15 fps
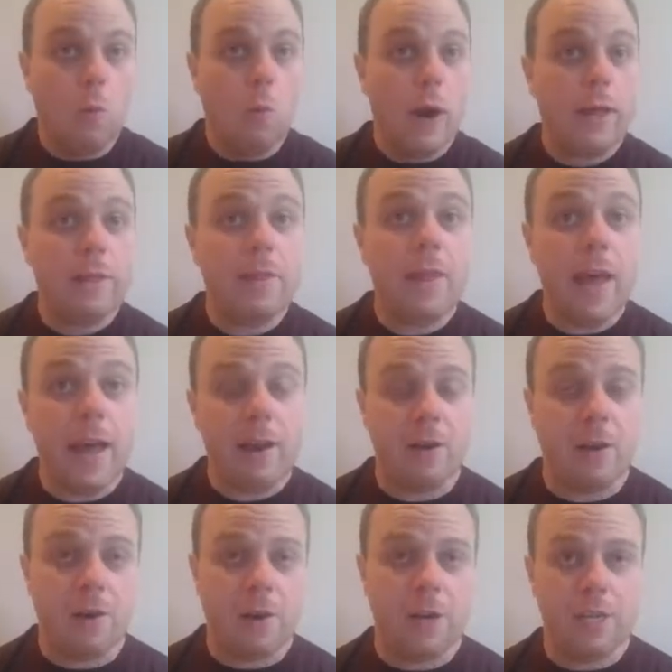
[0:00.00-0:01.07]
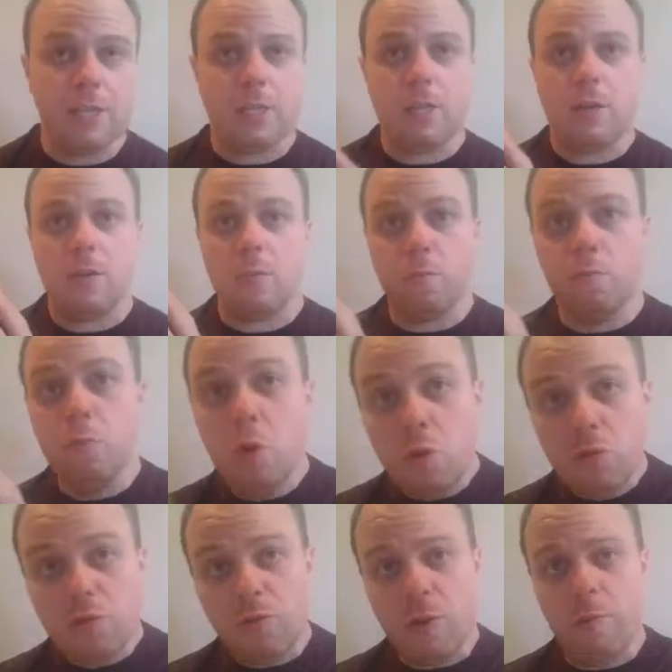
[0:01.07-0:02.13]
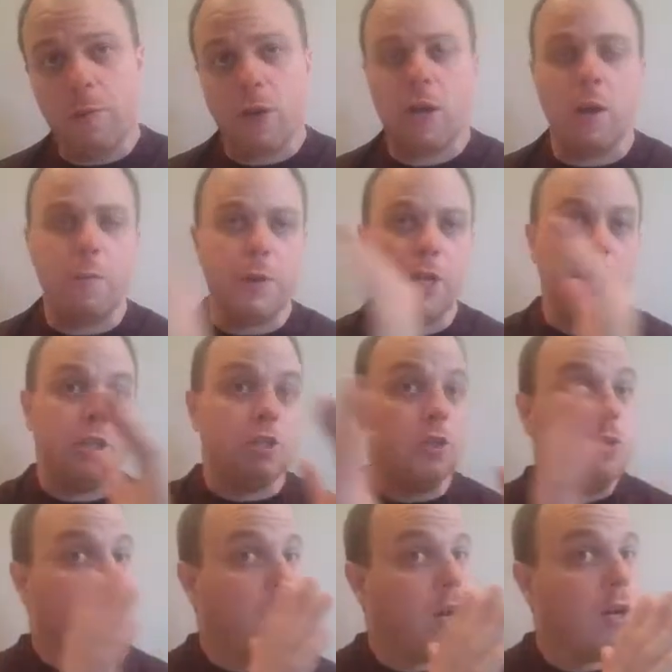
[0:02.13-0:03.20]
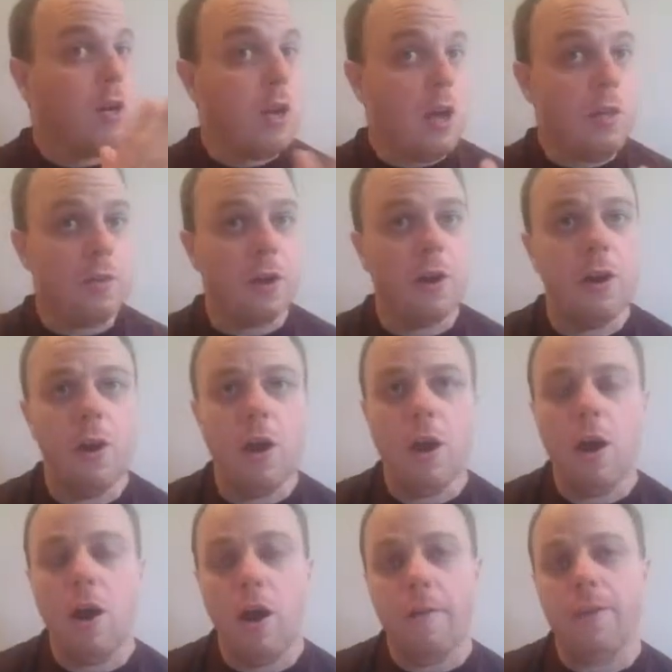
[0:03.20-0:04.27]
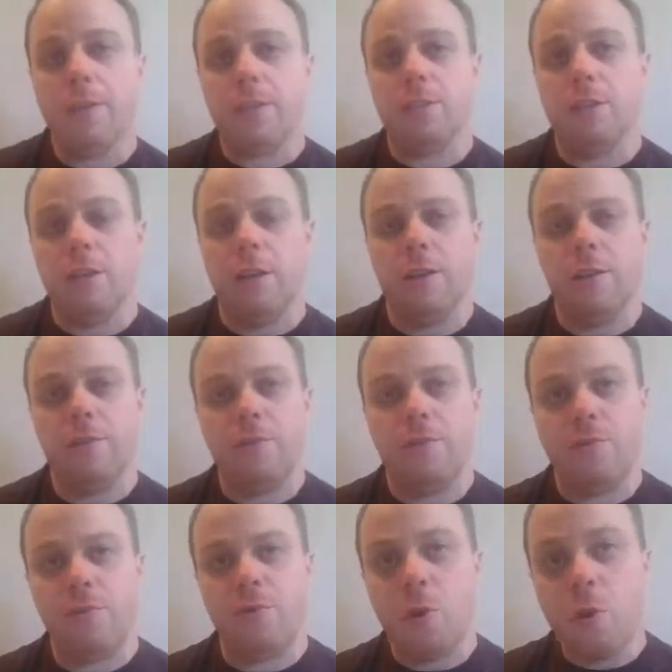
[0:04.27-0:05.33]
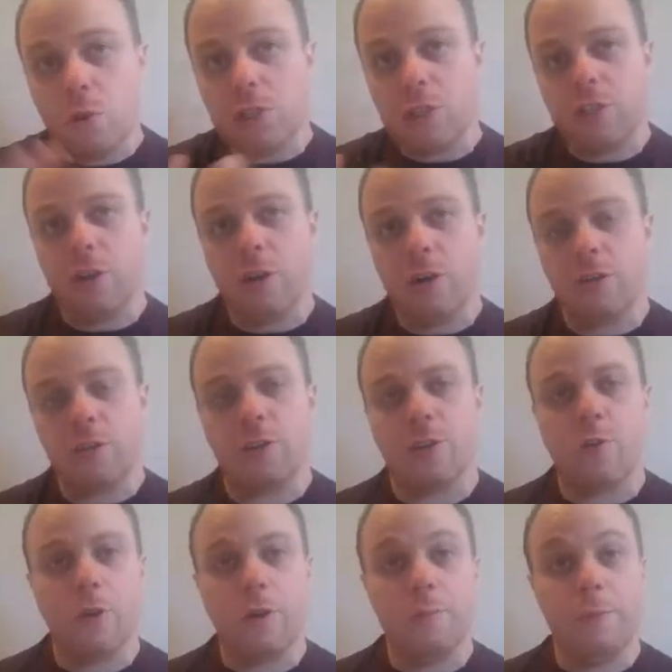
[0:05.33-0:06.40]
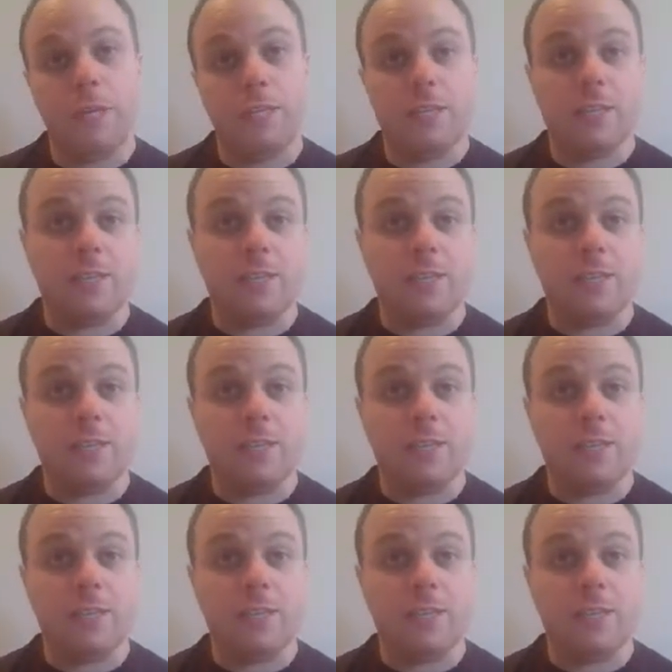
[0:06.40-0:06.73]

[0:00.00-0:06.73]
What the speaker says: When that artist moves from a company to another, obviously those guitars are going to be